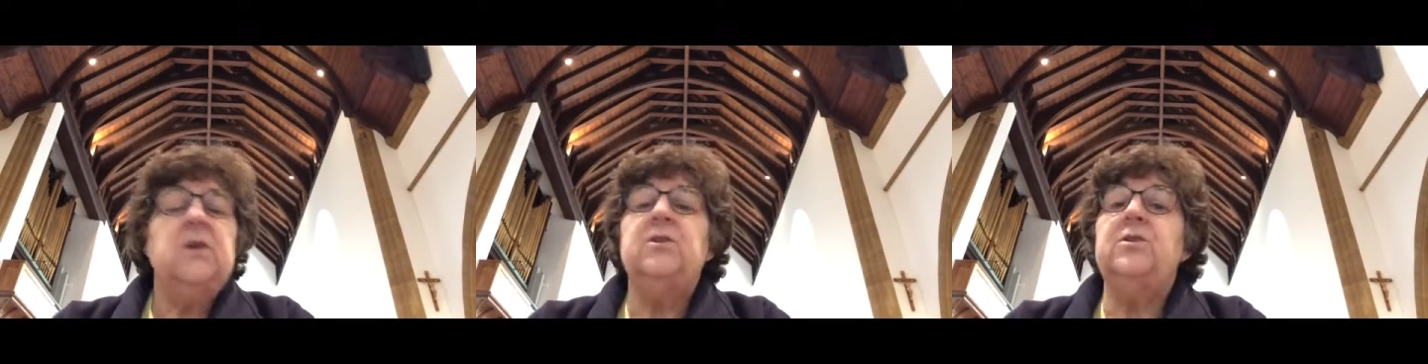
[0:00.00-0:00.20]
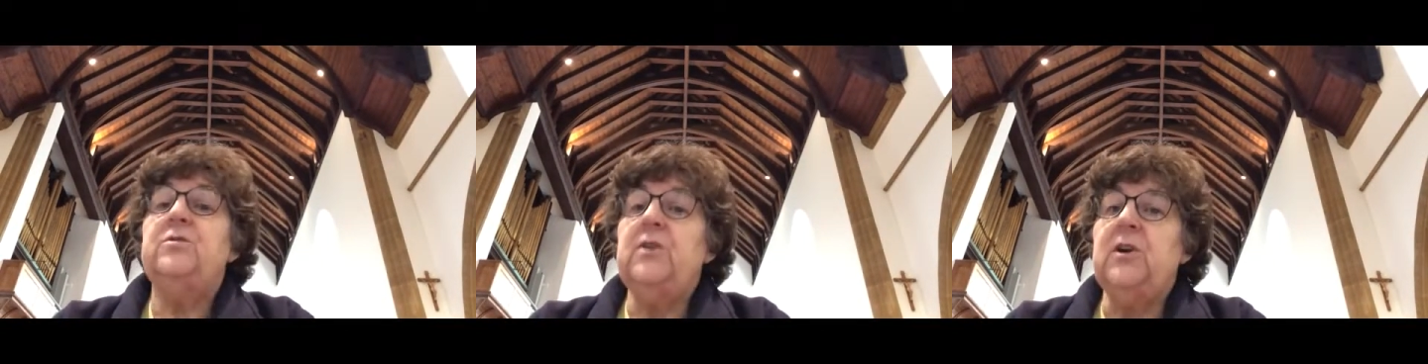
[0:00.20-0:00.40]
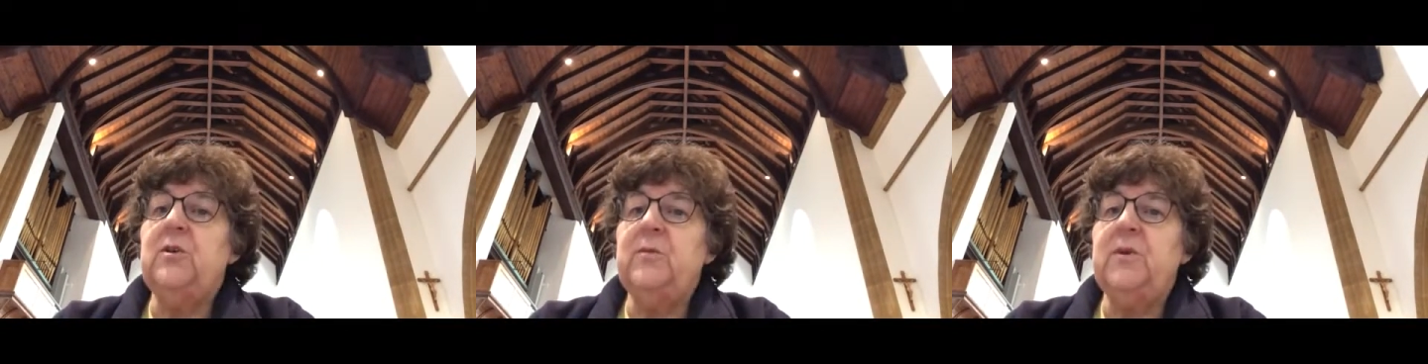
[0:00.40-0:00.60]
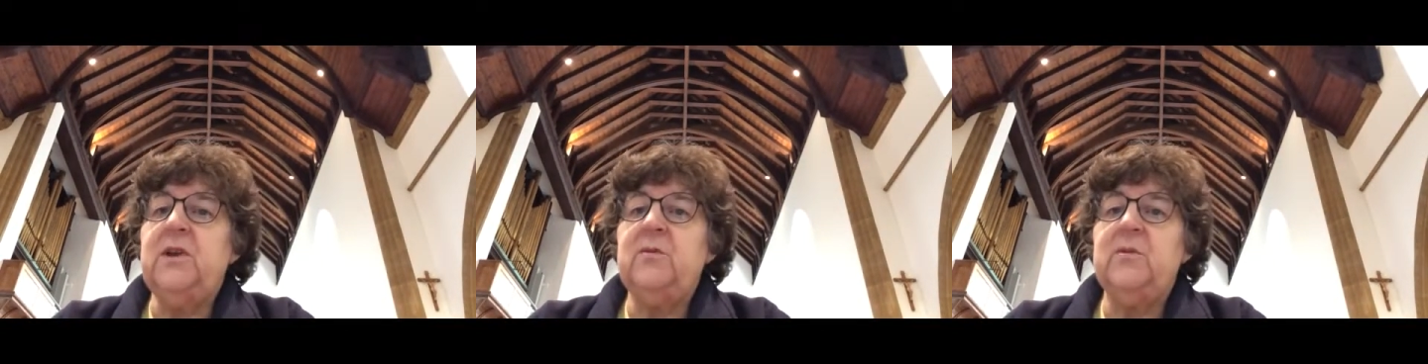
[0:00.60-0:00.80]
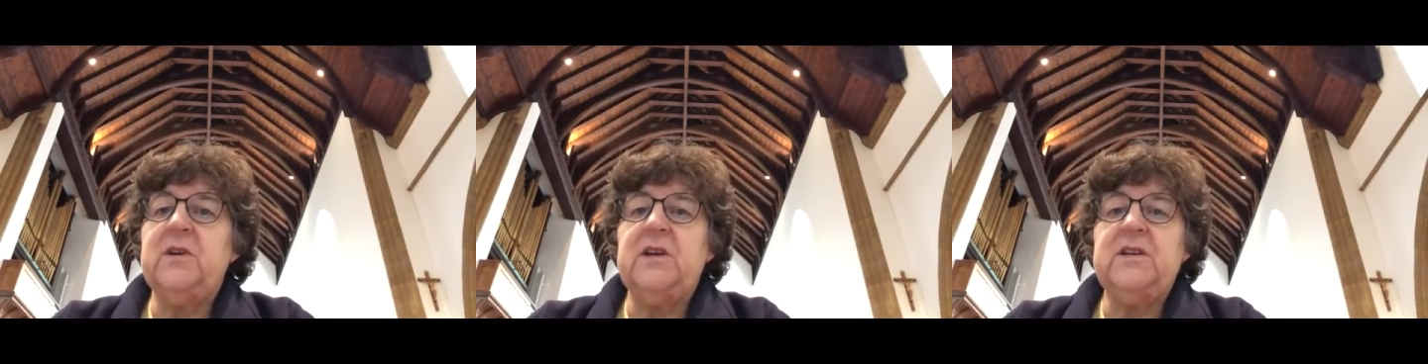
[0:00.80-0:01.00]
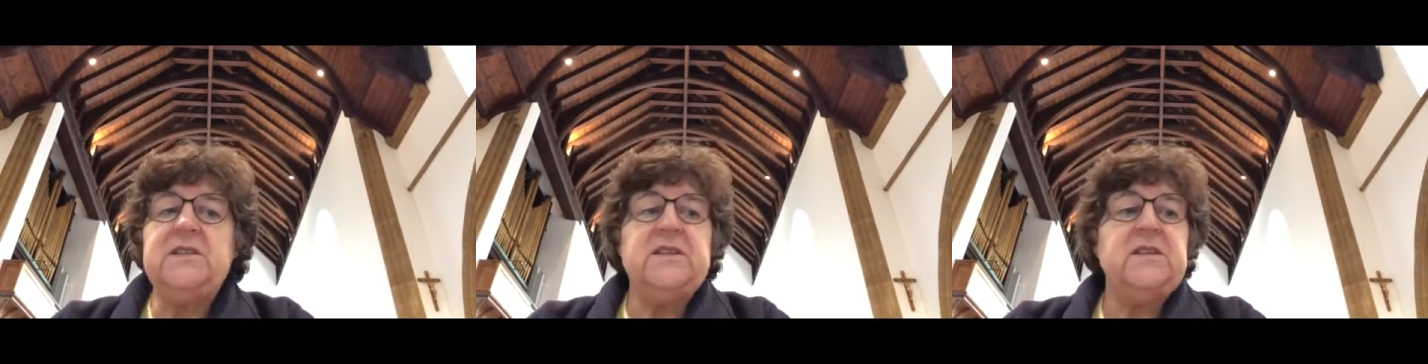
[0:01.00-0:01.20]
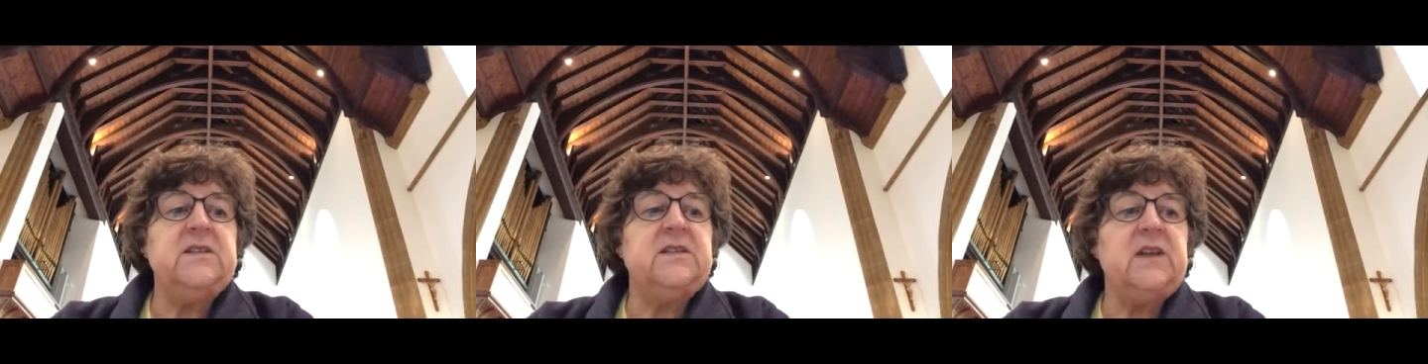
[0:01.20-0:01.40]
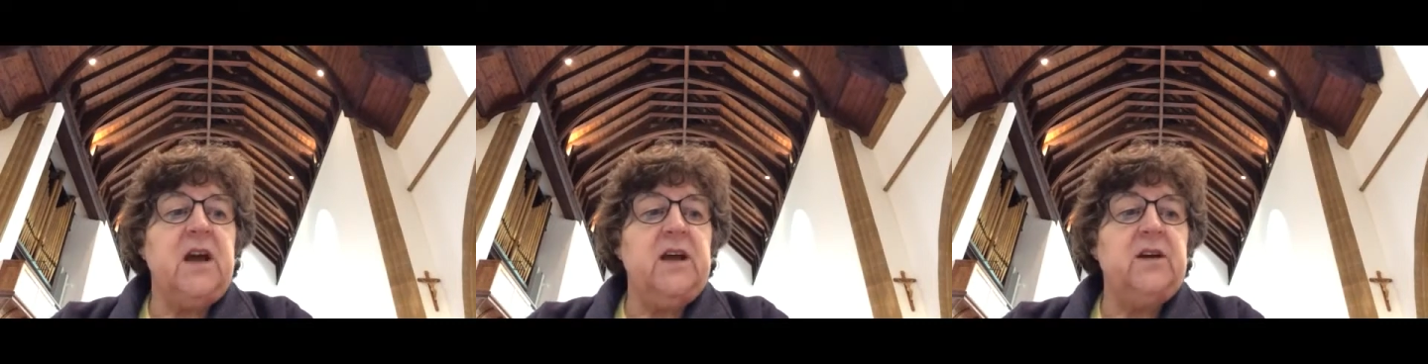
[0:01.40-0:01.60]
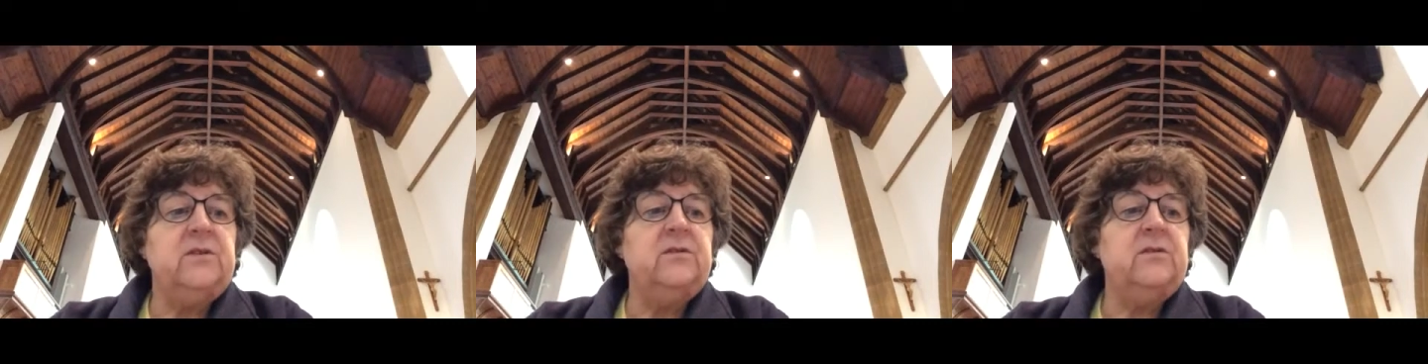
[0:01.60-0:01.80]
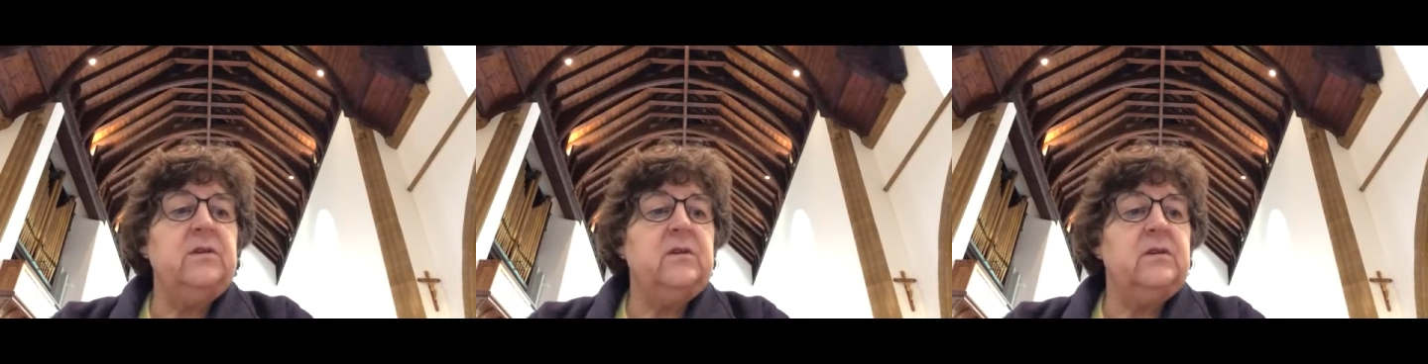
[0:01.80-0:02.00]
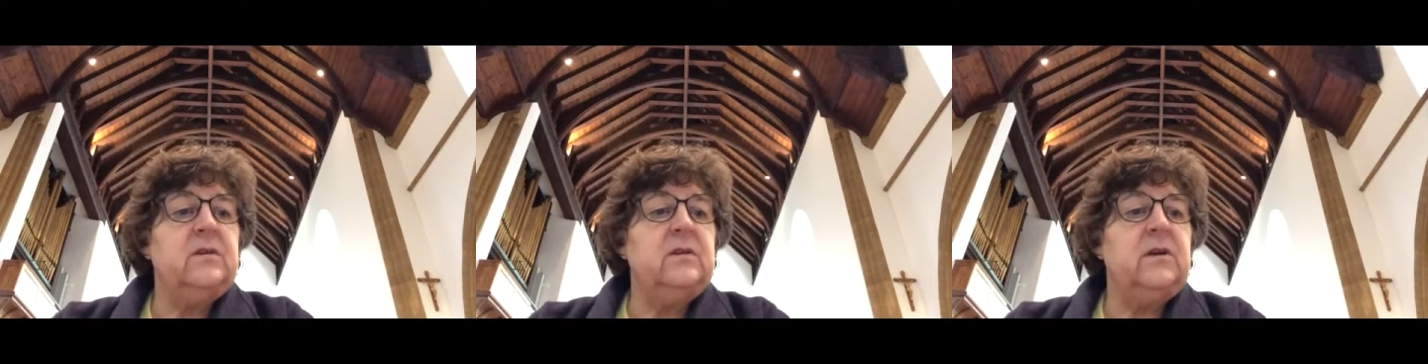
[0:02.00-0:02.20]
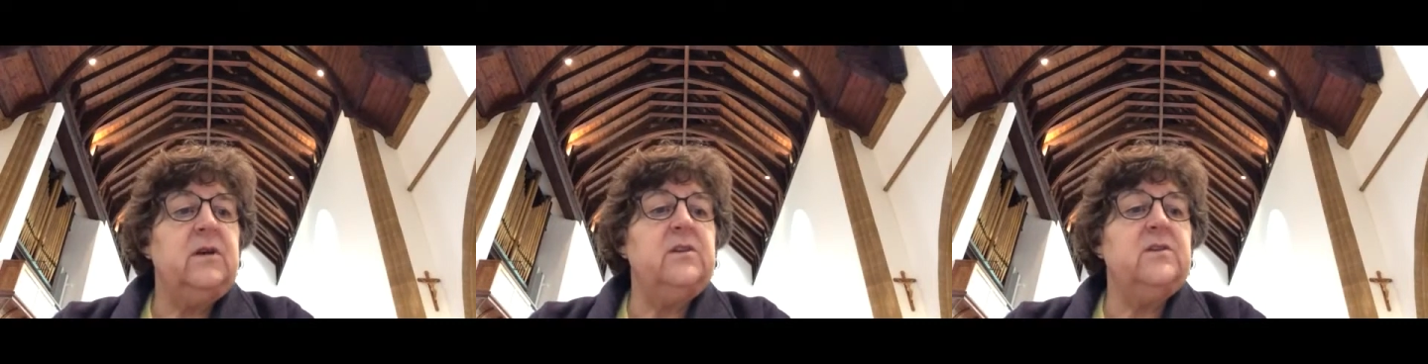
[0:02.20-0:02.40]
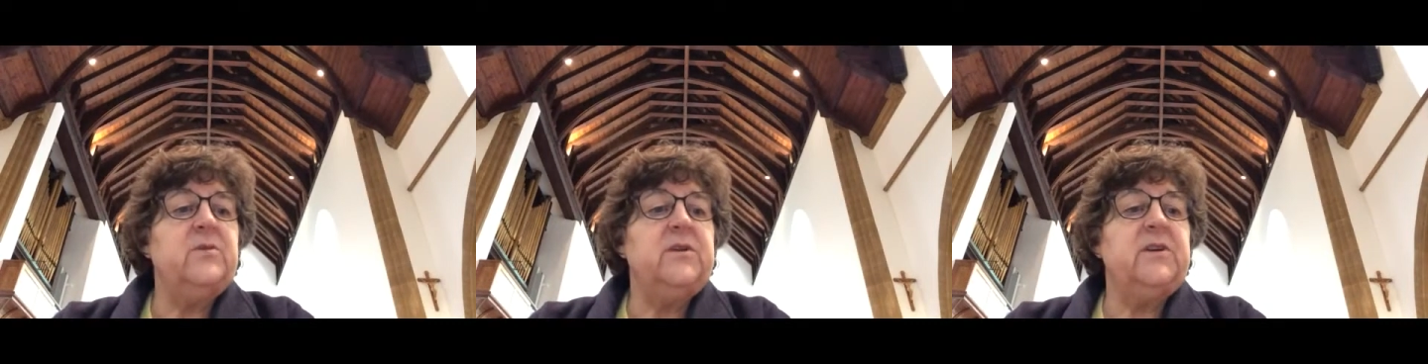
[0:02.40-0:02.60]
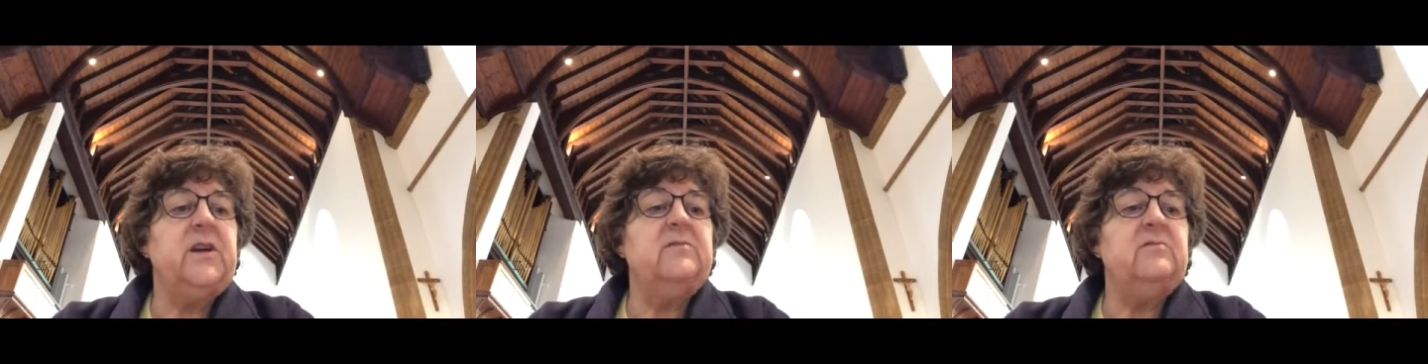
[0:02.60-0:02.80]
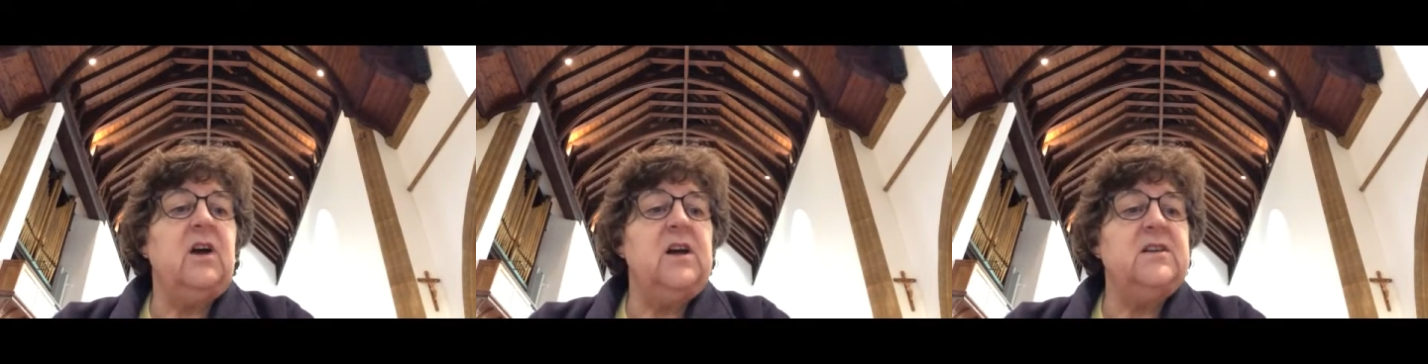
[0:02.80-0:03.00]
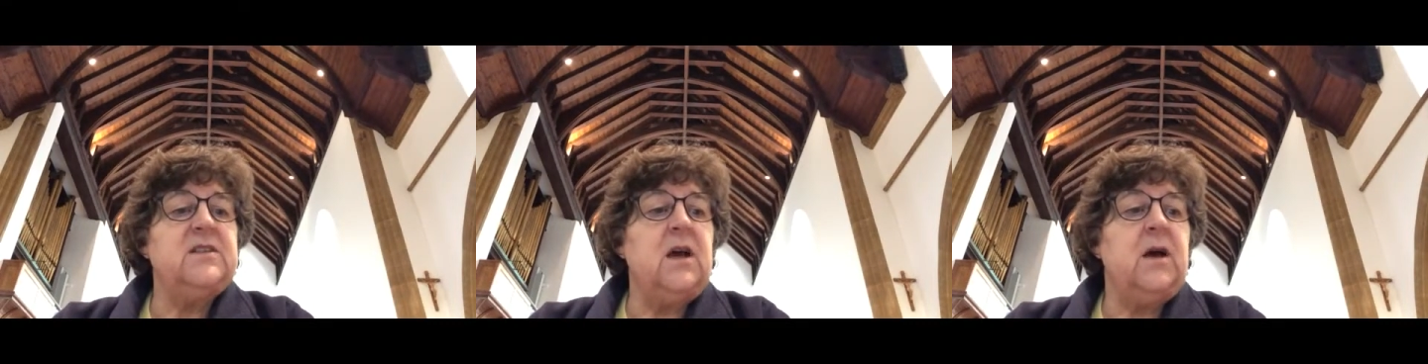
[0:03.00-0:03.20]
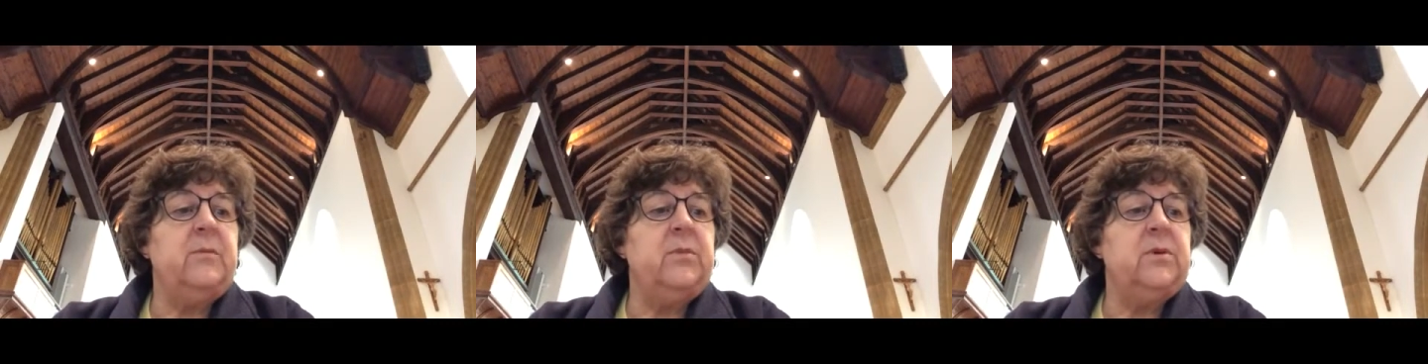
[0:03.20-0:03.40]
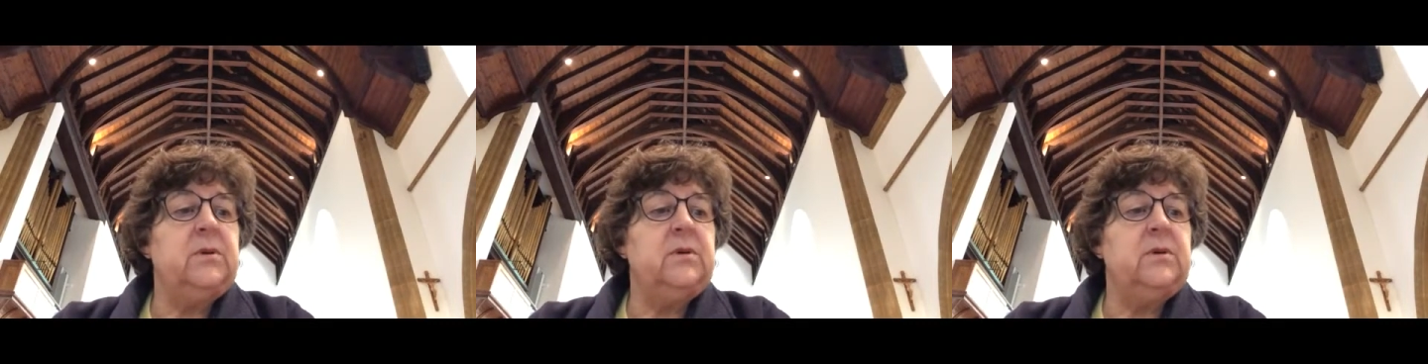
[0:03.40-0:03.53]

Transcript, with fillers: You know me when I sit down and when I rise up.